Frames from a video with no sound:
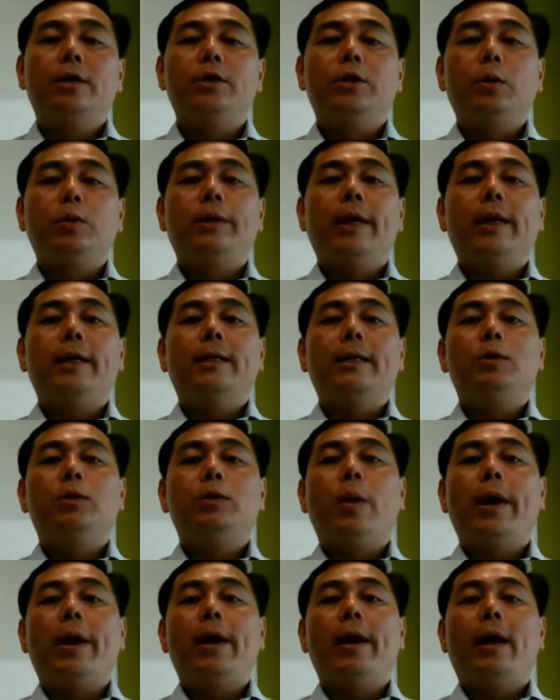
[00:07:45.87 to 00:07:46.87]
So that is
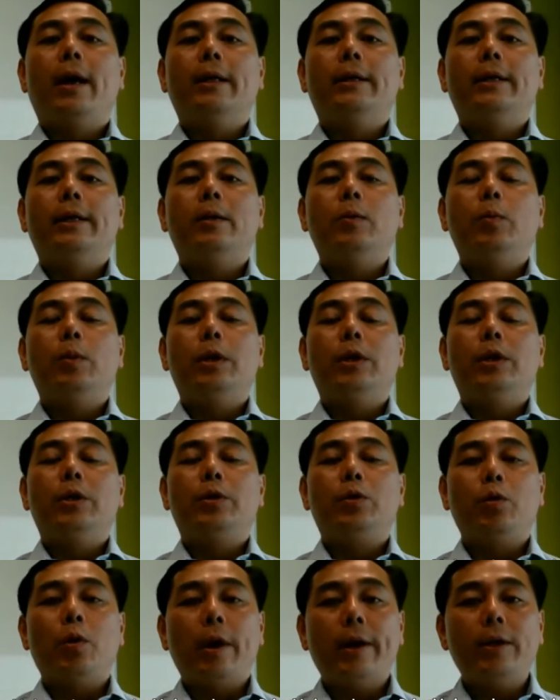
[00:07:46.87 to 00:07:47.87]
where I think we
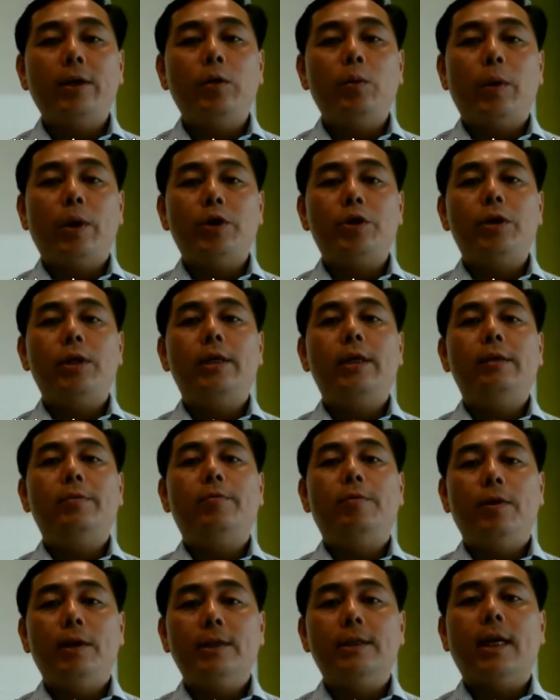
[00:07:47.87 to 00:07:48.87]
try to actually
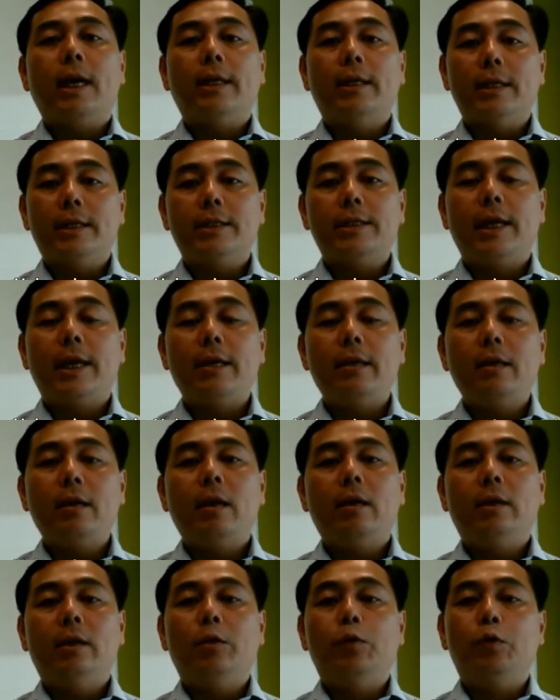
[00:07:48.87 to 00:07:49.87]
first understand
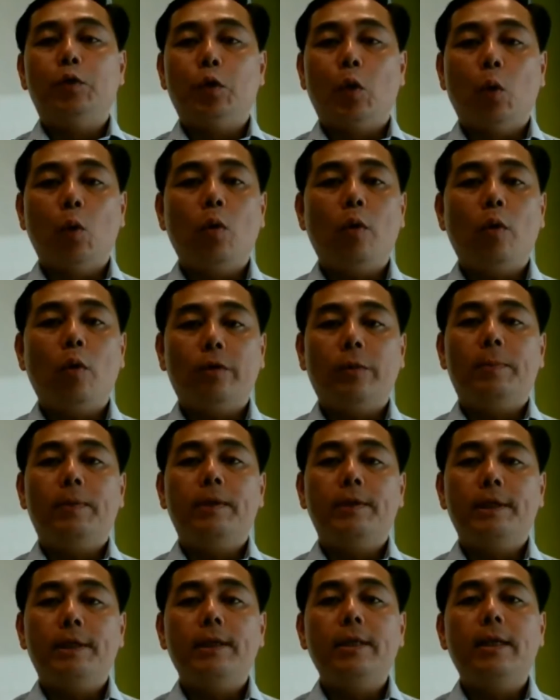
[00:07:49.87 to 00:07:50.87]
the role of the
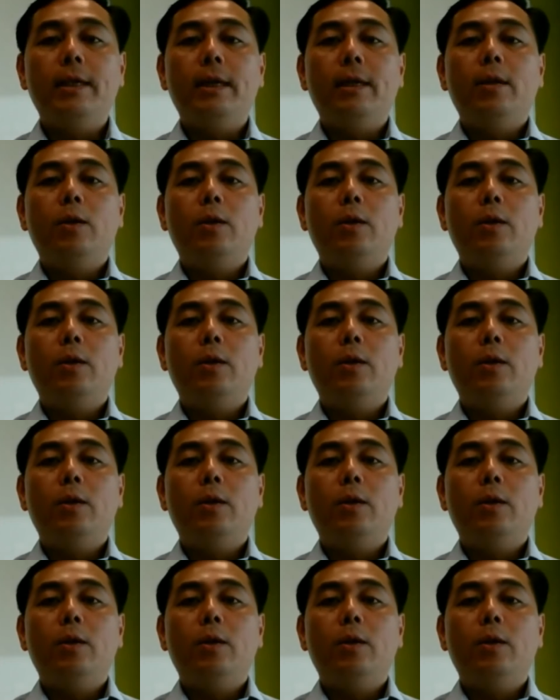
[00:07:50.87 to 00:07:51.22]
person